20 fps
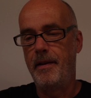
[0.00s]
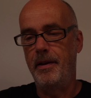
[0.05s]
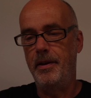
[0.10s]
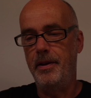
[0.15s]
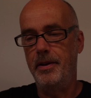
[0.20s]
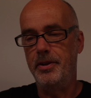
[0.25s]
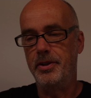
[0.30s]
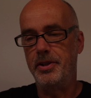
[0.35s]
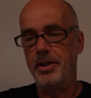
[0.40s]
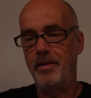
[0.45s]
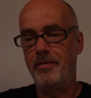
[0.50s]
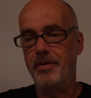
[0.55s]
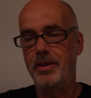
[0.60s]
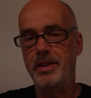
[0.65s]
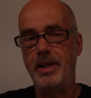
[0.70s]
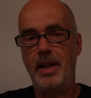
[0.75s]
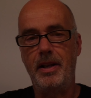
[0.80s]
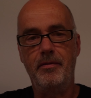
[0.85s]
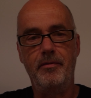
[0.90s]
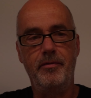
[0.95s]

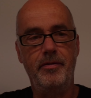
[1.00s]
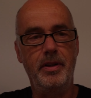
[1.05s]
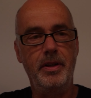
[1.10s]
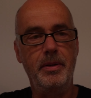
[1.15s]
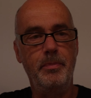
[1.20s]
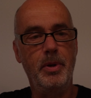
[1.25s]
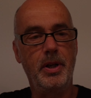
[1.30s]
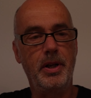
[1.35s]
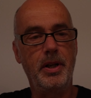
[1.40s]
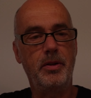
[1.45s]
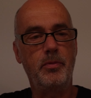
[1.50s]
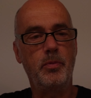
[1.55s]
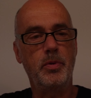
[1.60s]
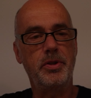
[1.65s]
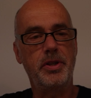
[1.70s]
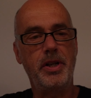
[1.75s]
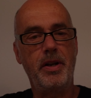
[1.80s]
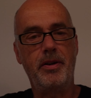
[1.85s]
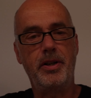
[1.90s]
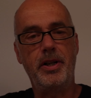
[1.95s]
D710V, but it
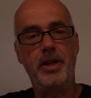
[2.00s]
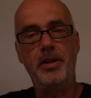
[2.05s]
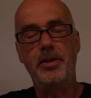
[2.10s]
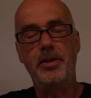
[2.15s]
was very